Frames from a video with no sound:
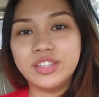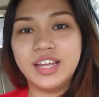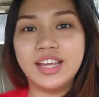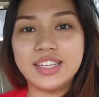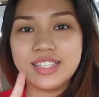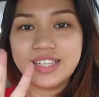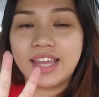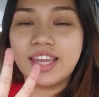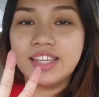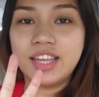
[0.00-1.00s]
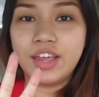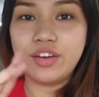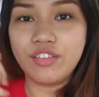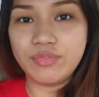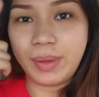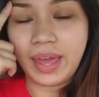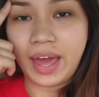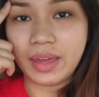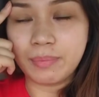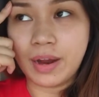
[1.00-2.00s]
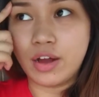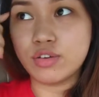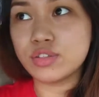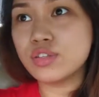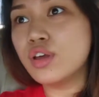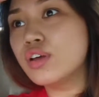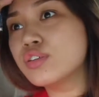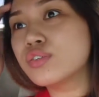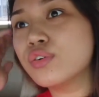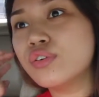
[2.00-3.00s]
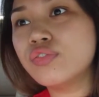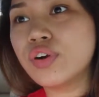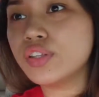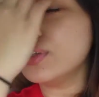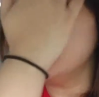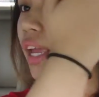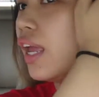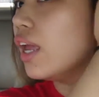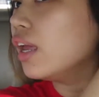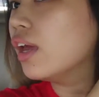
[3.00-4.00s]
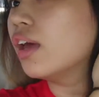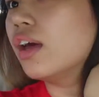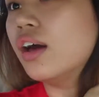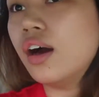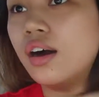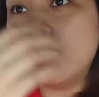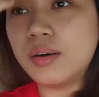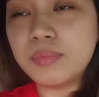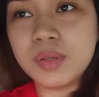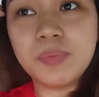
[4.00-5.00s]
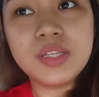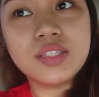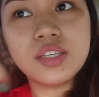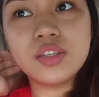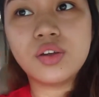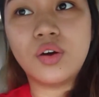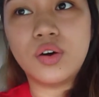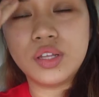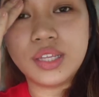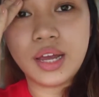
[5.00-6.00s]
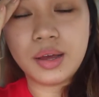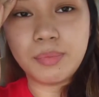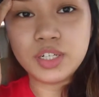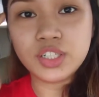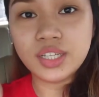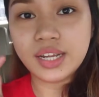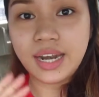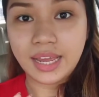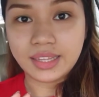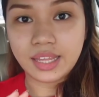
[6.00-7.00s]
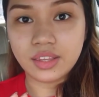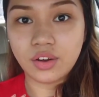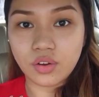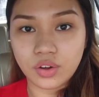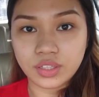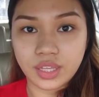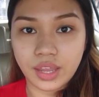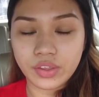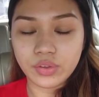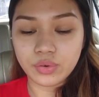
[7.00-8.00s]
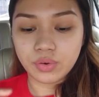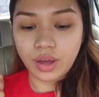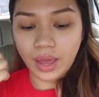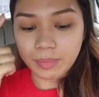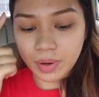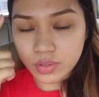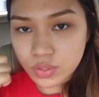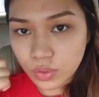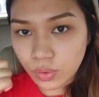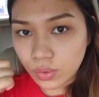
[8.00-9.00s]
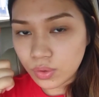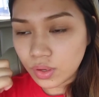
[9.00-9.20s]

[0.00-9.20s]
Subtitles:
Today is second day of my eyebrows. So for today, napansin ko na medyo nag-lighten ng konti yung eyebrows ko.